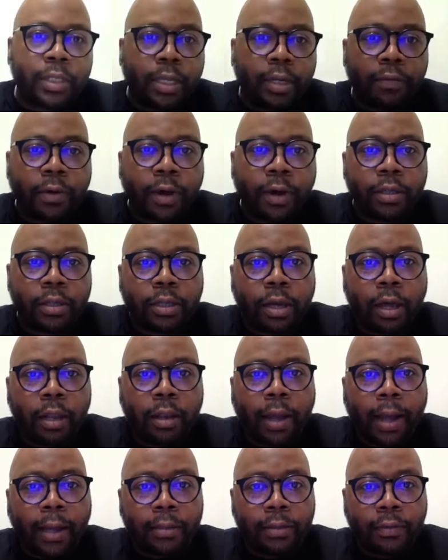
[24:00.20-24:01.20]
of our scholar
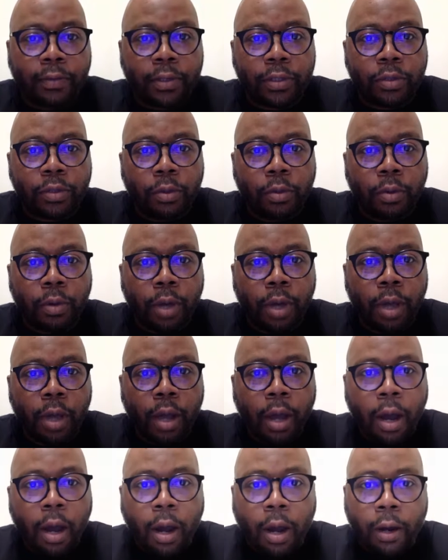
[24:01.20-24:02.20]
activists who
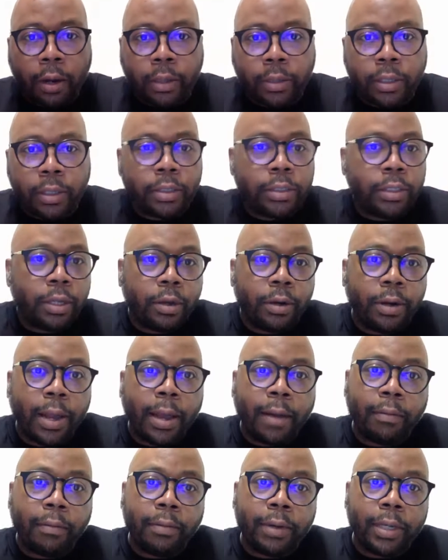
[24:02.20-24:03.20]
are considered
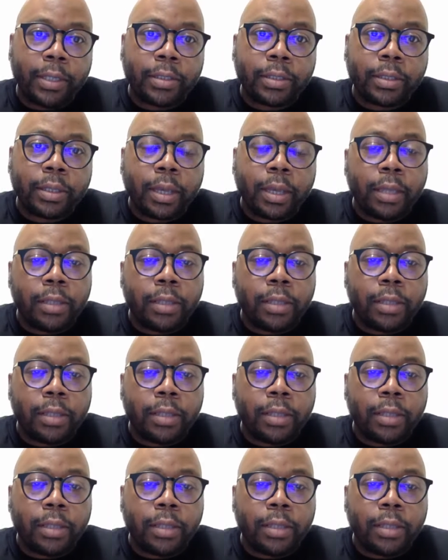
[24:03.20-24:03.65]
at risk.